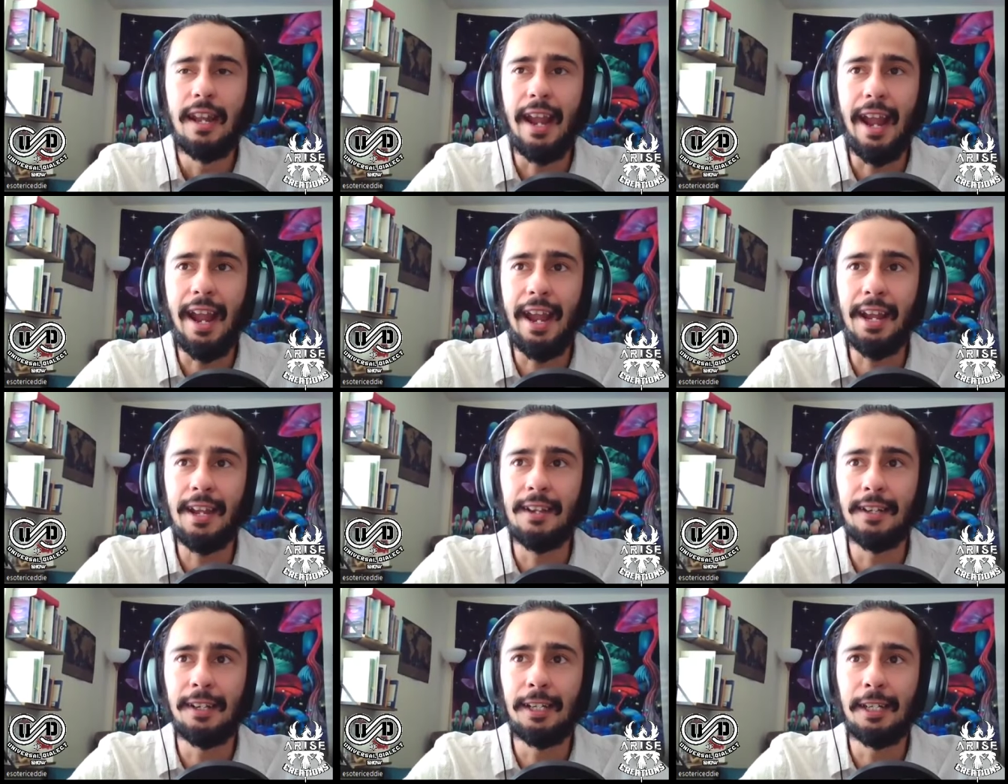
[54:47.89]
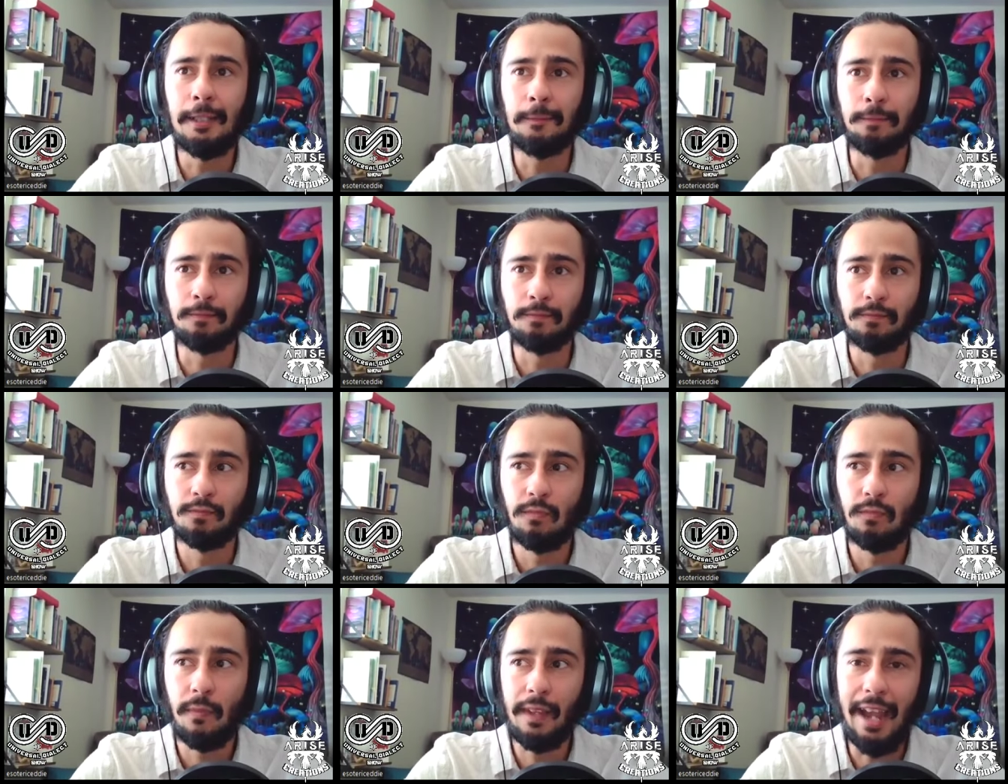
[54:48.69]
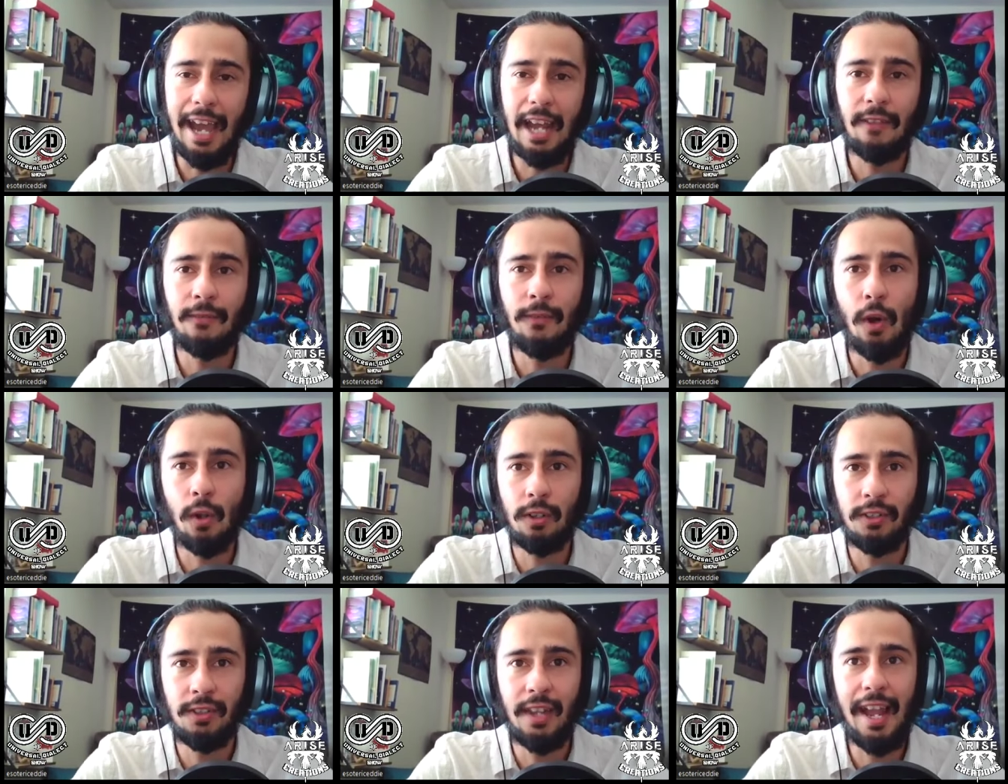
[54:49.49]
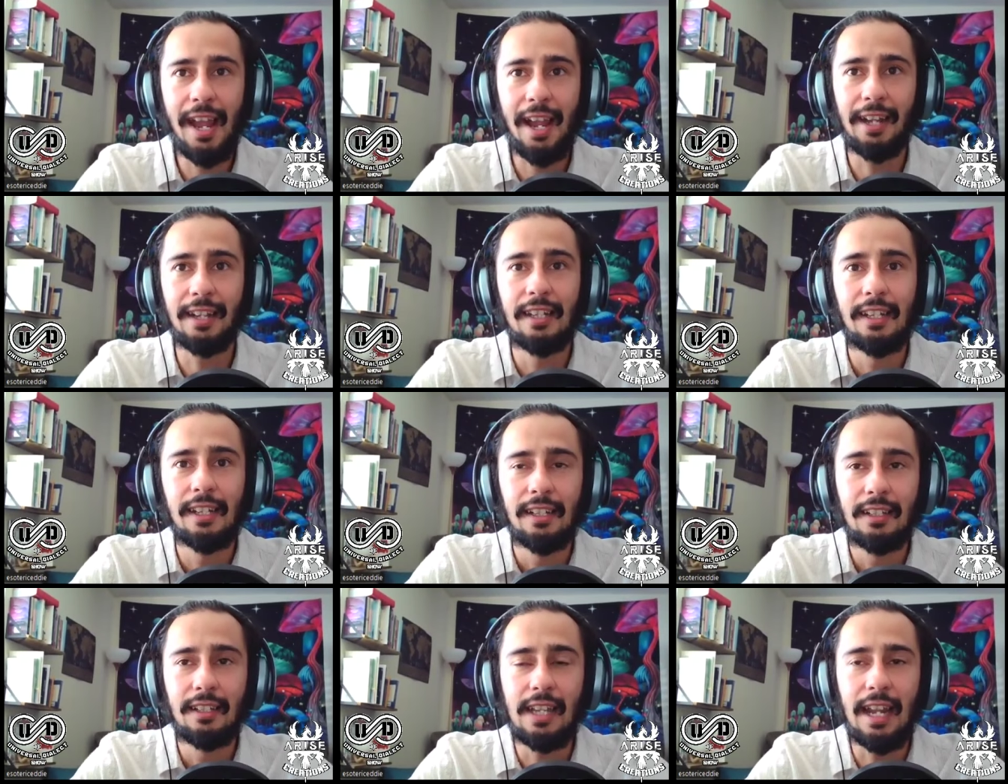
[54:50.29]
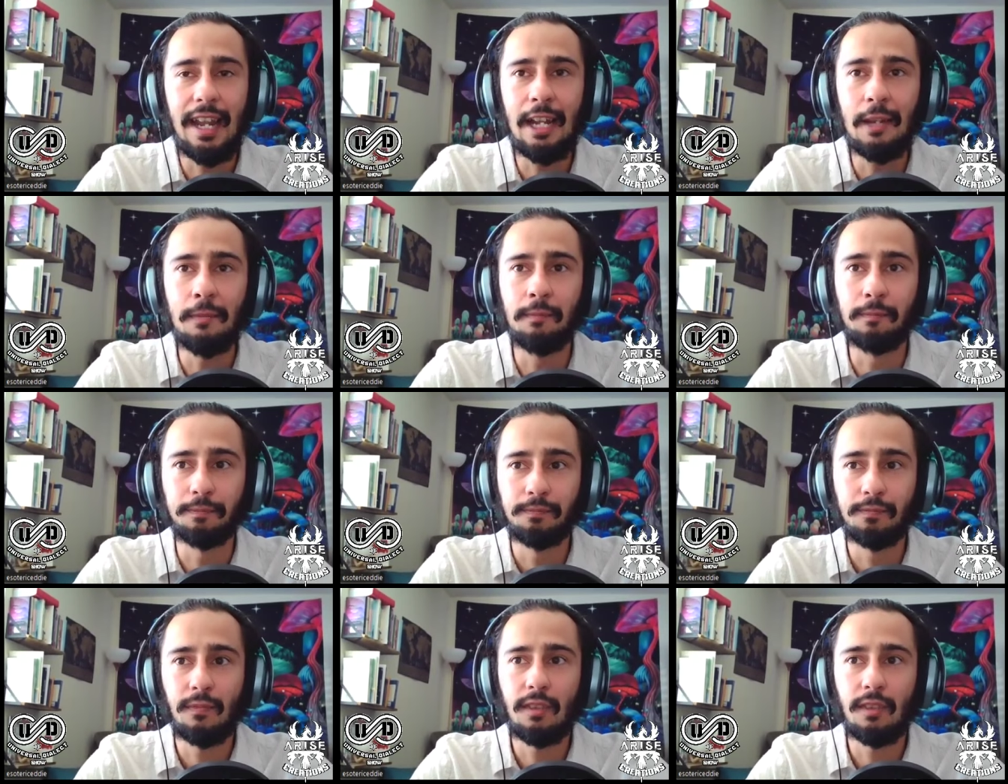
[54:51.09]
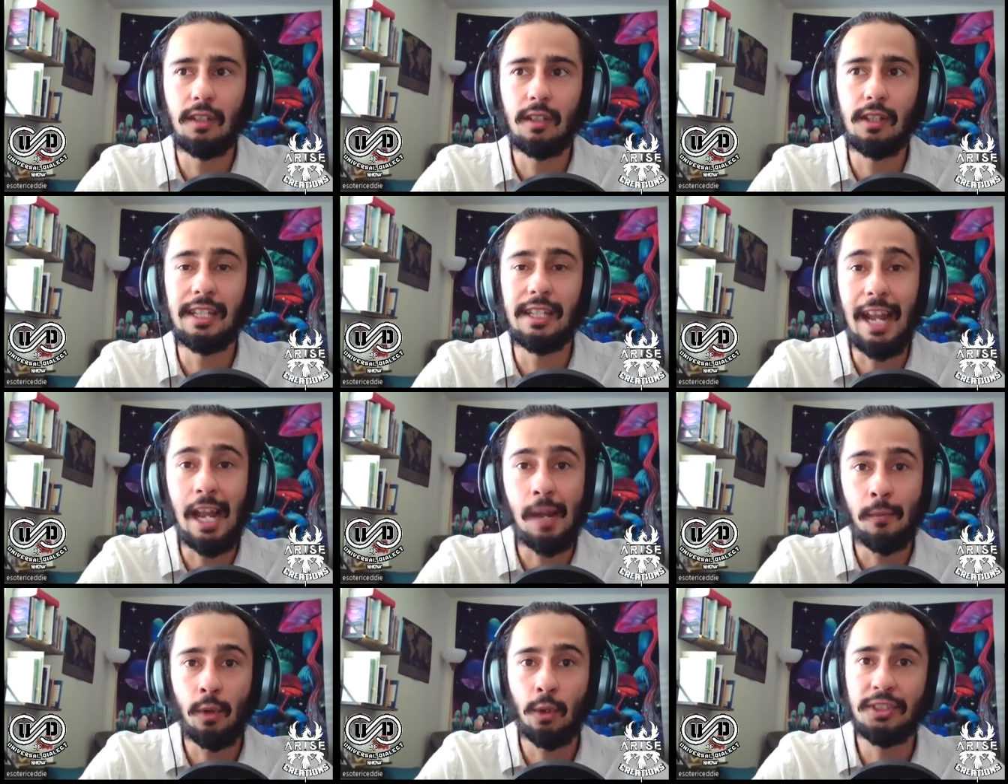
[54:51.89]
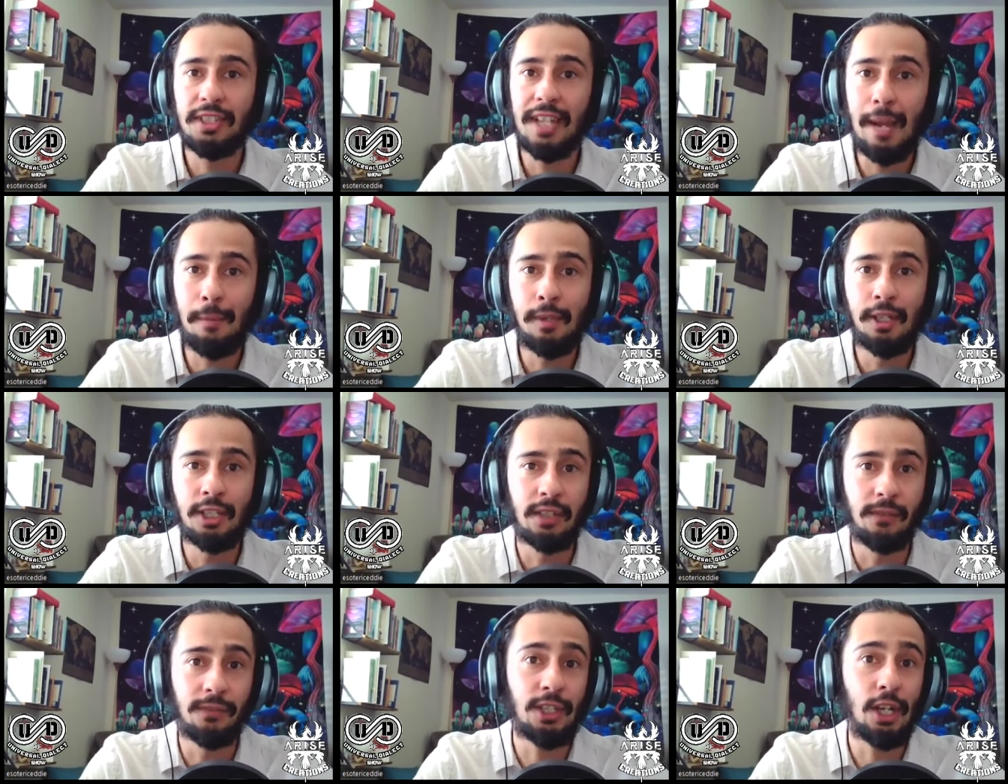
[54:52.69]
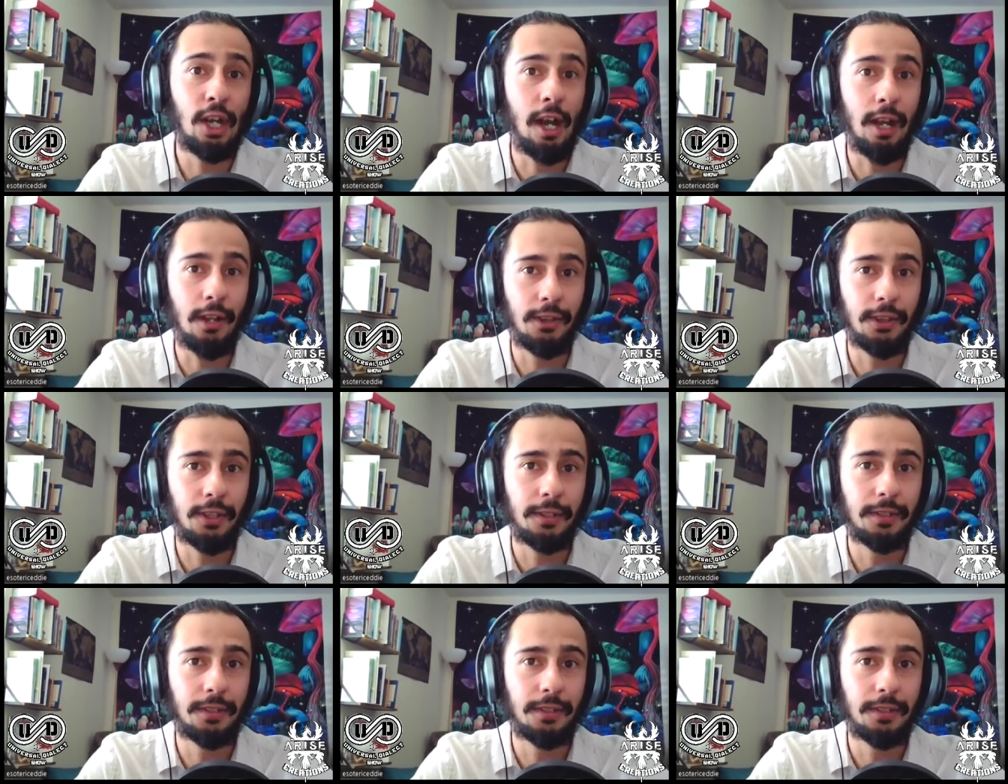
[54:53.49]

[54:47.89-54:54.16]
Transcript: And um, out of all of that came the Emerald Tablets of Thoth,